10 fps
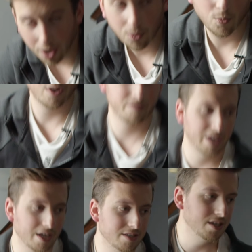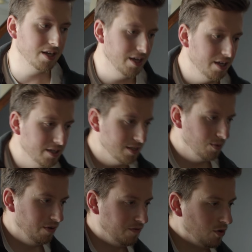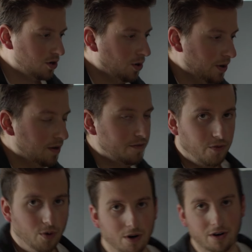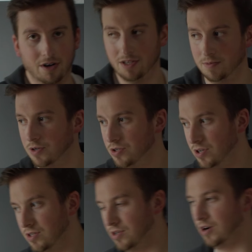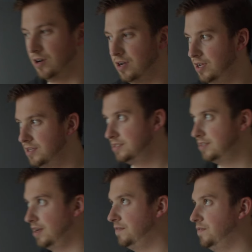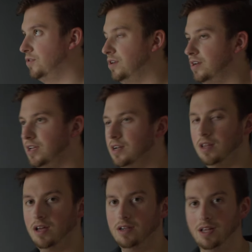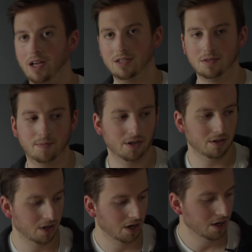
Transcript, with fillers: And one of that is if you're going for especially dark stuff, you're gonna get a lot of light spill.